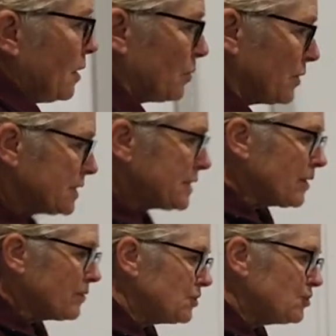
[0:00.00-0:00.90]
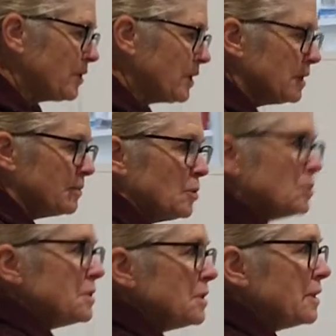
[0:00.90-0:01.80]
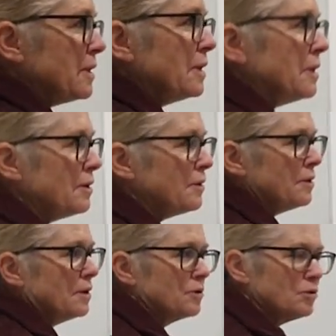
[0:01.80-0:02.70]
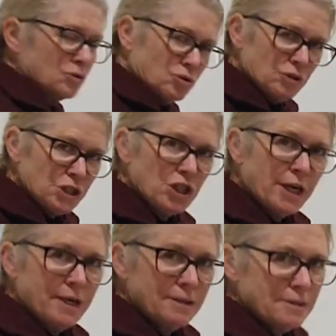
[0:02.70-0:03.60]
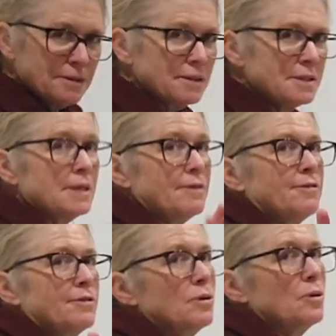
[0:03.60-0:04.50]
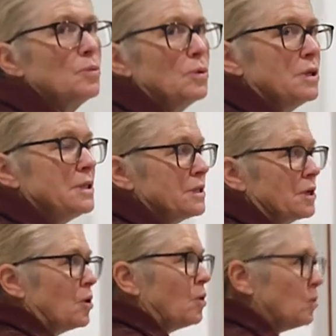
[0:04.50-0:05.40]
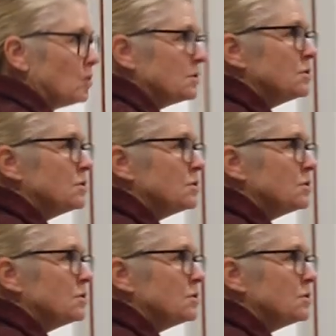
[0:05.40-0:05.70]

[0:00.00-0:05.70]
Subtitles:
We're in South Australia, most of the grocery chains, except for Woolies and Coles.